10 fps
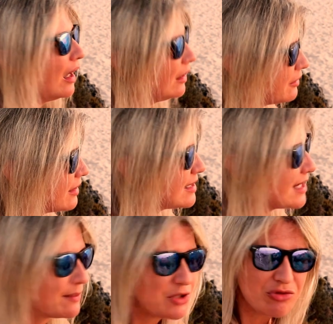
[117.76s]
A lot of the
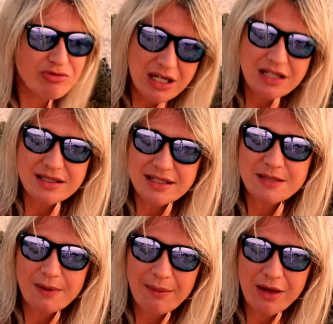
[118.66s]
time she really does
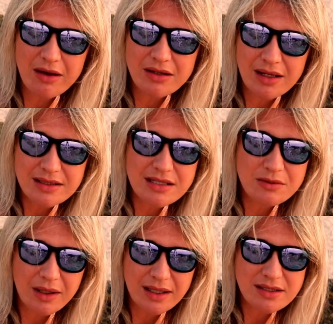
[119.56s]
inspire my own art
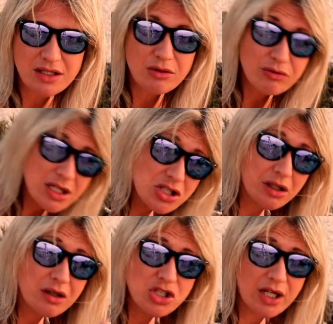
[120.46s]
as well. So you really
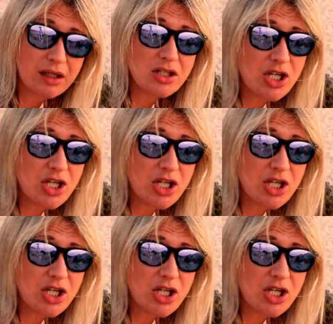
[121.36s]
should go and check her